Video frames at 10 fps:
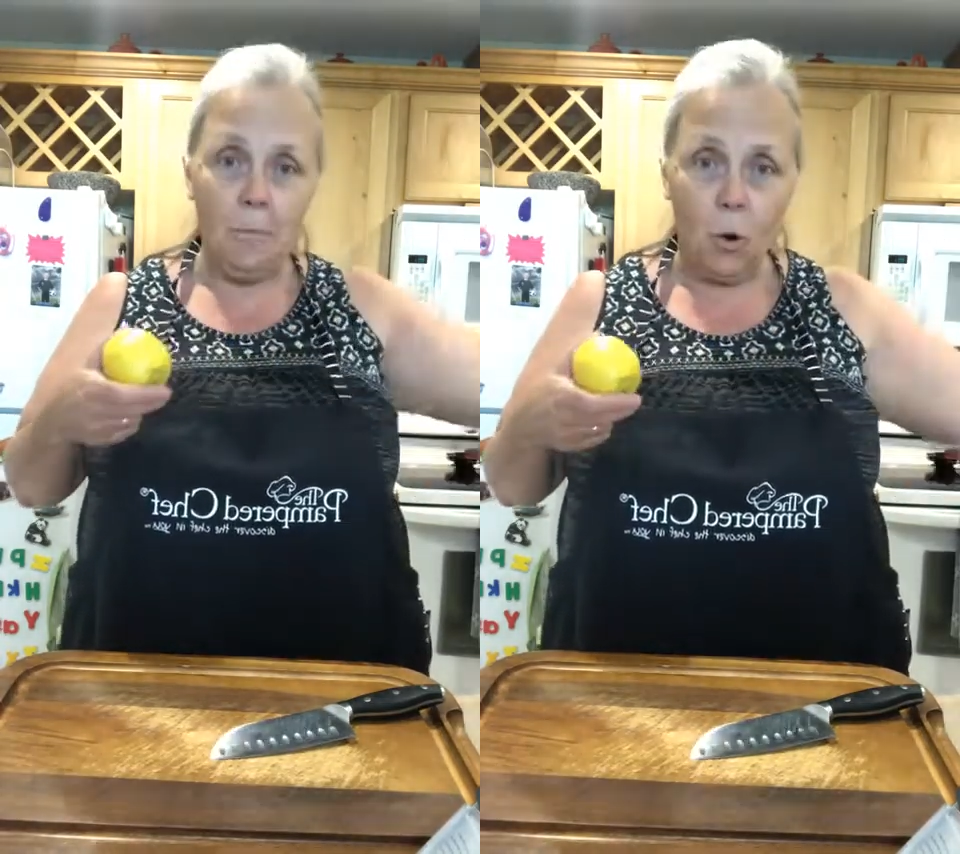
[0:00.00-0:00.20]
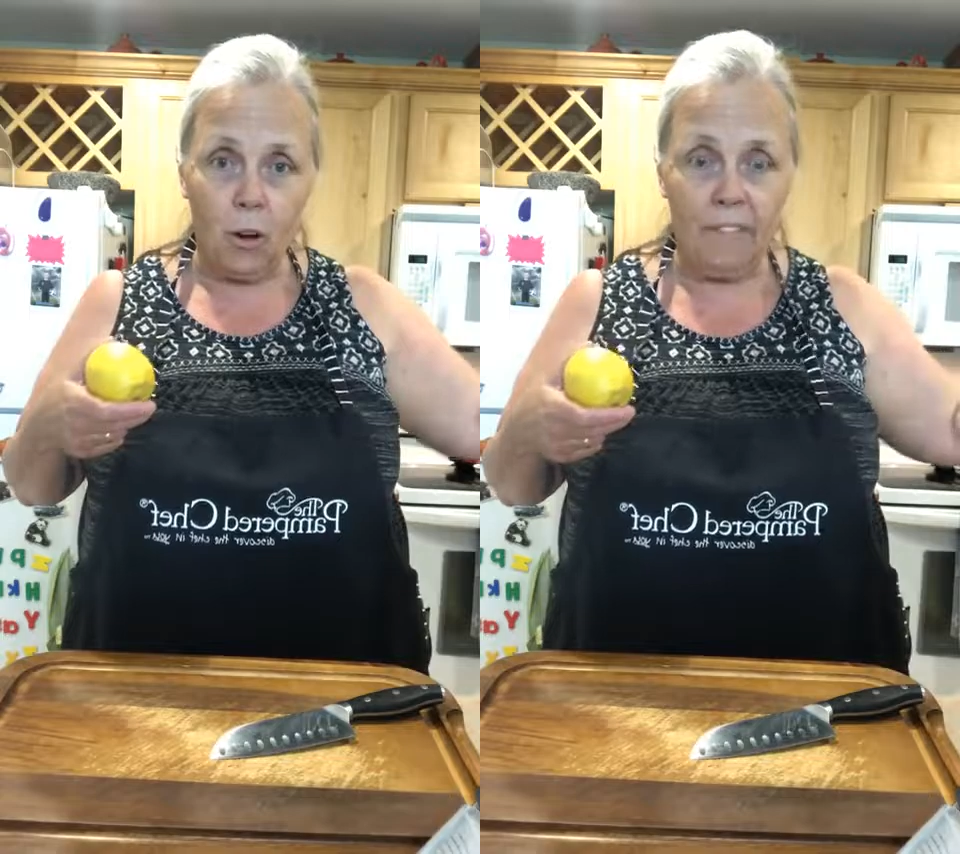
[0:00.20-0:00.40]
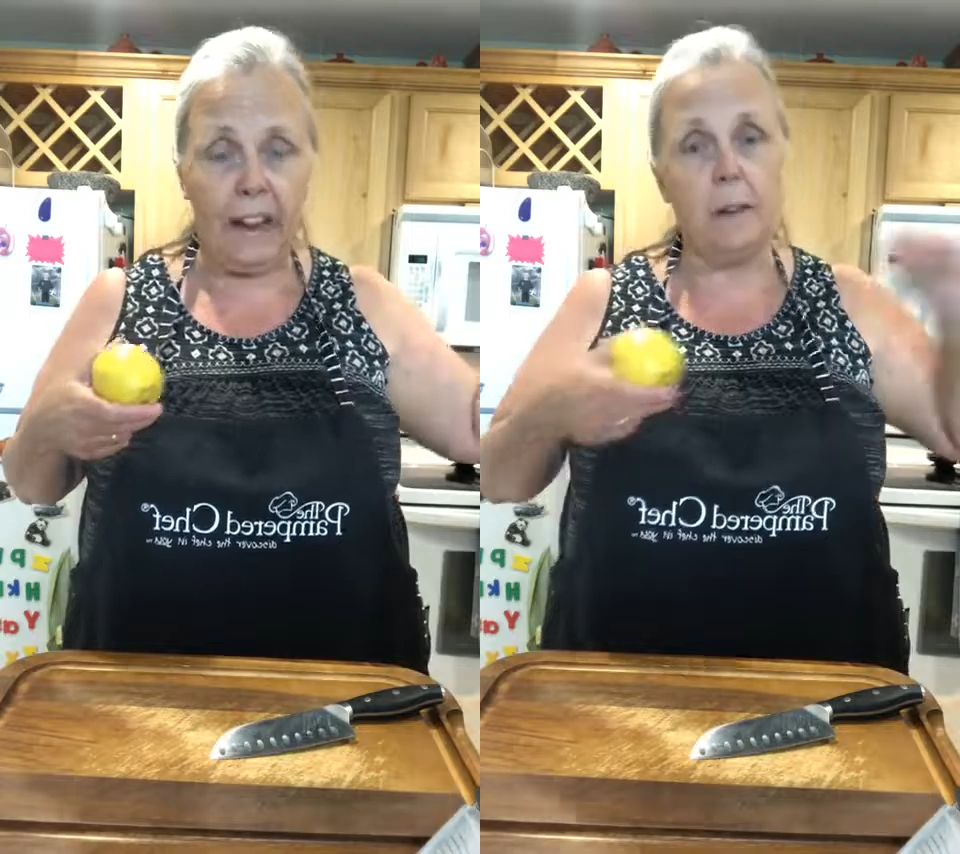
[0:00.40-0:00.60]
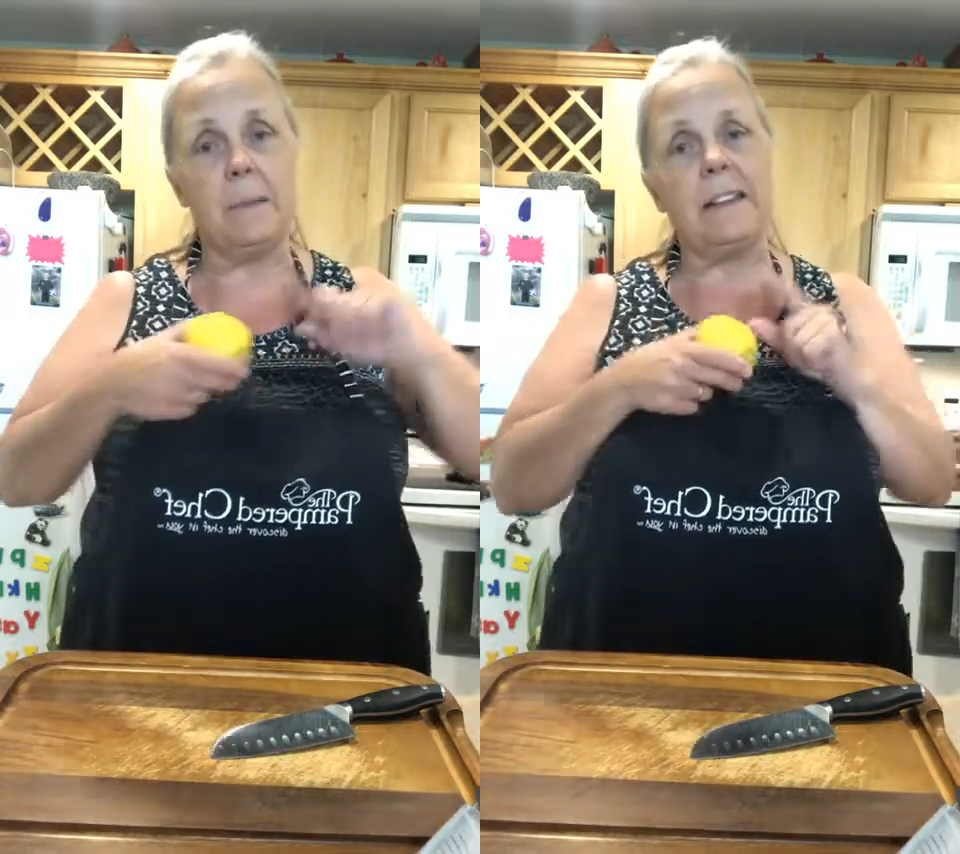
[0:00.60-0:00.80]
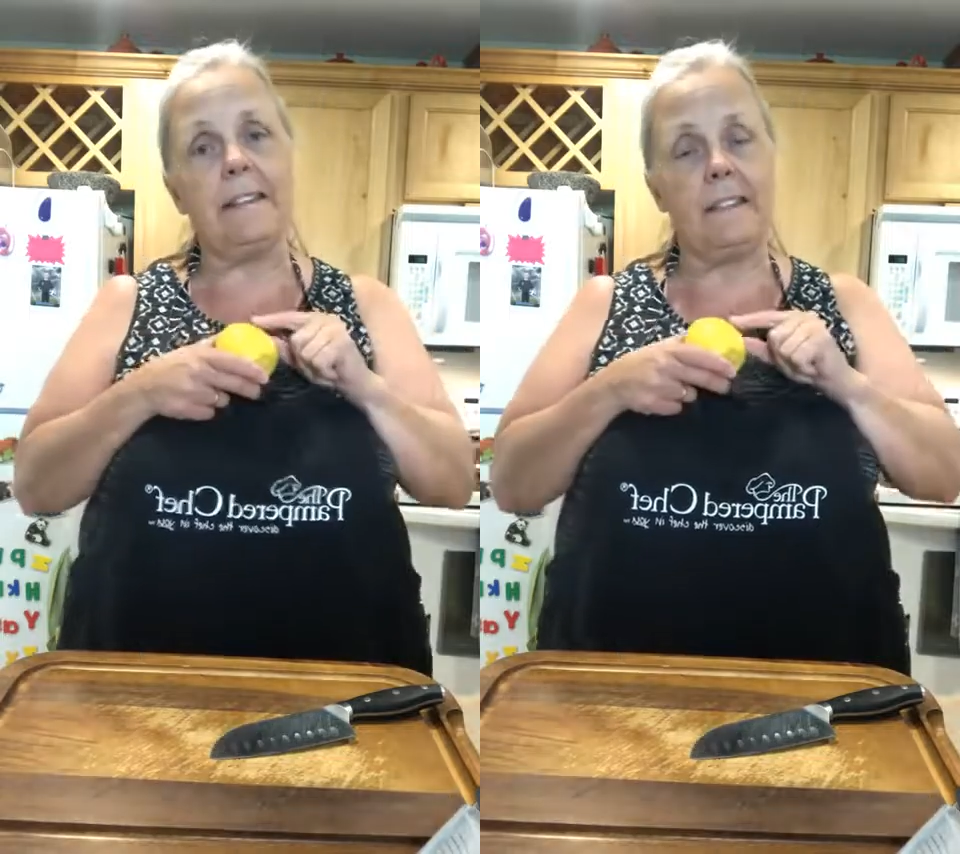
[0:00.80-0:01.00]
more
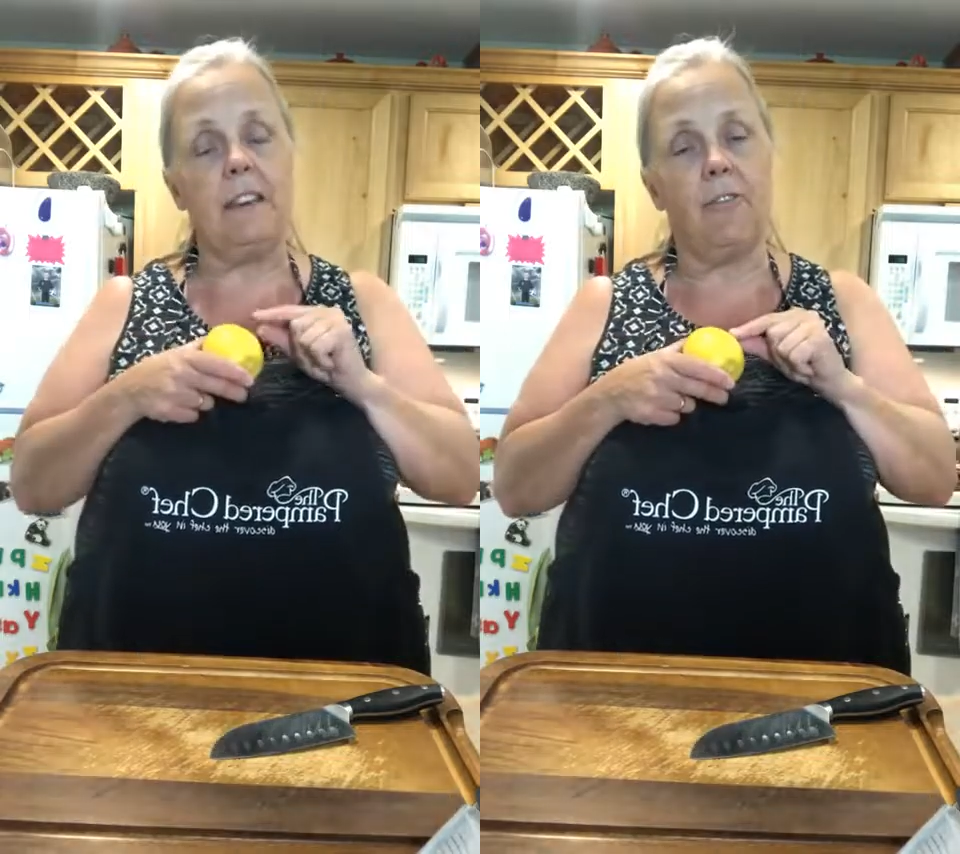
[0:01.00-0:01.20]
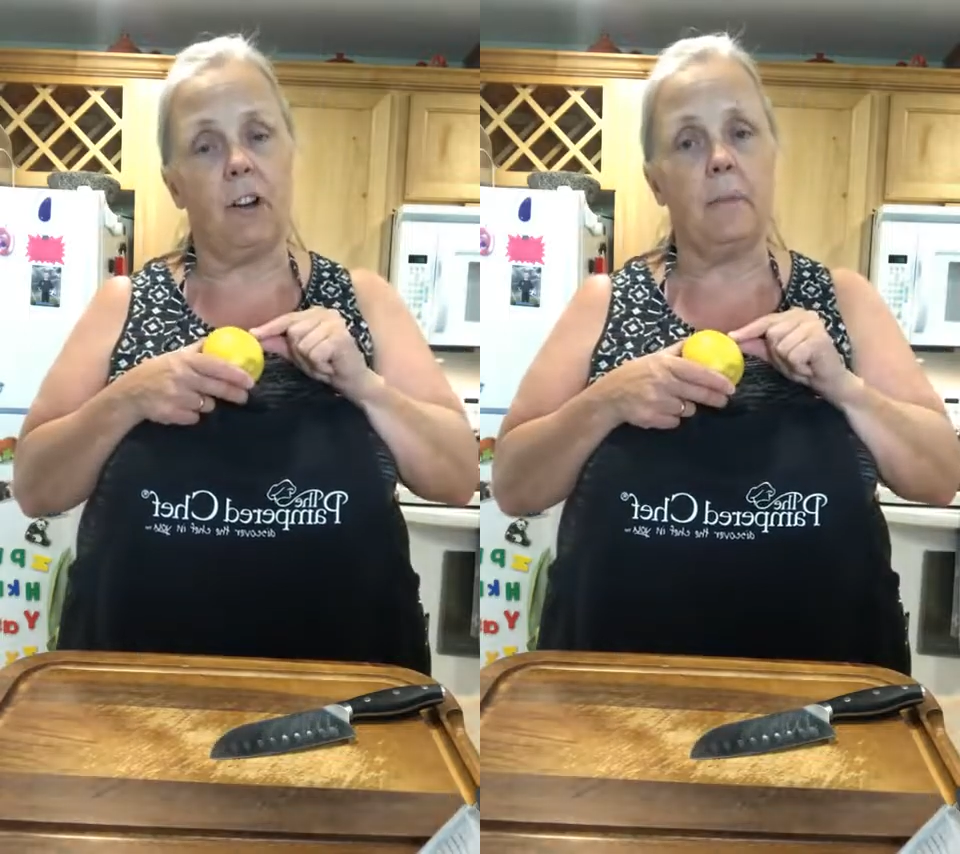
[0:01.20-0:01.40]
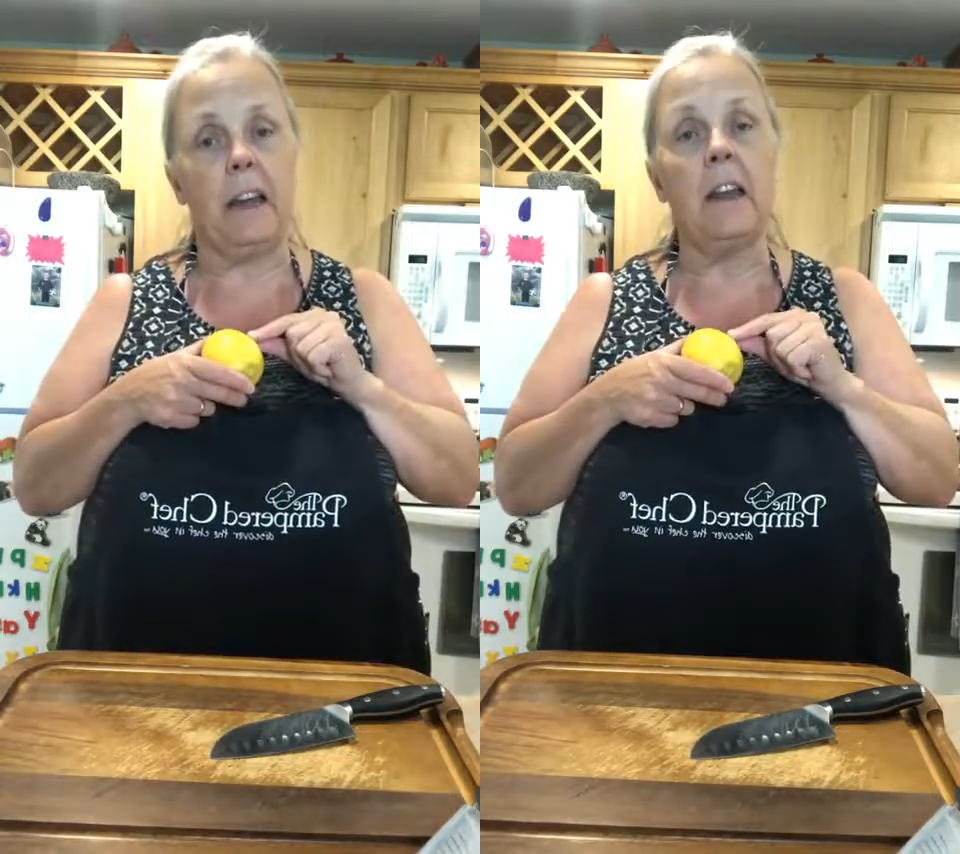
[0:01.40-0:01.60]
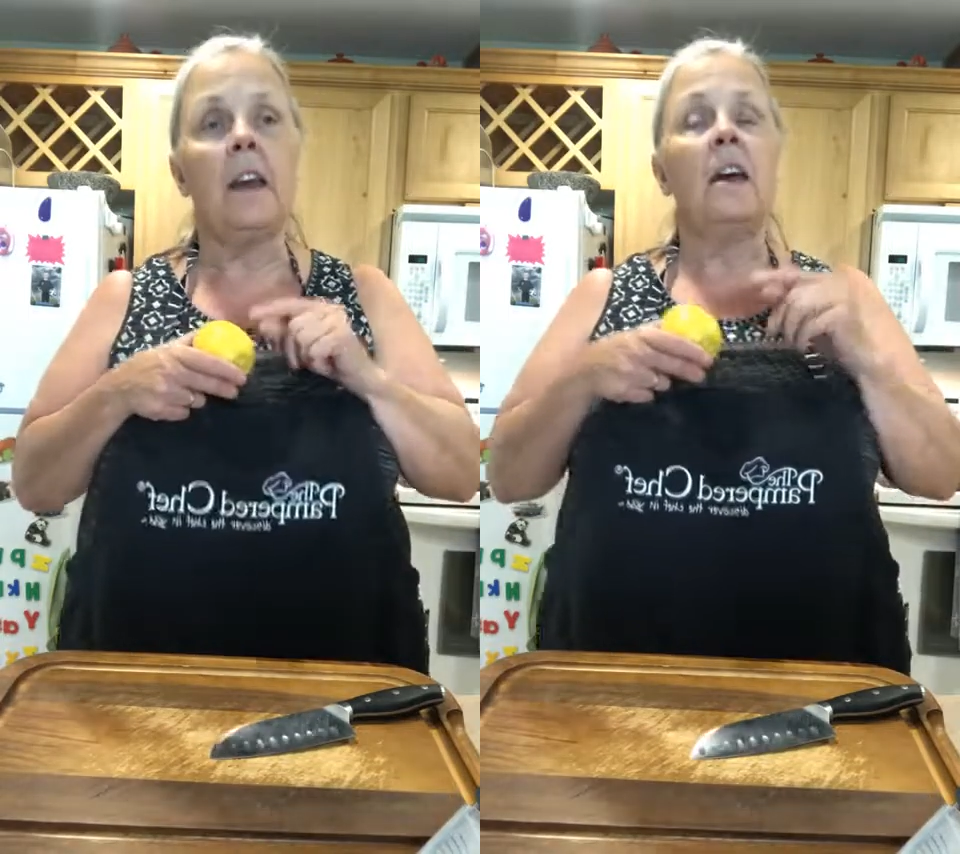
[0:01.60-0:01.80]
vitamin C from it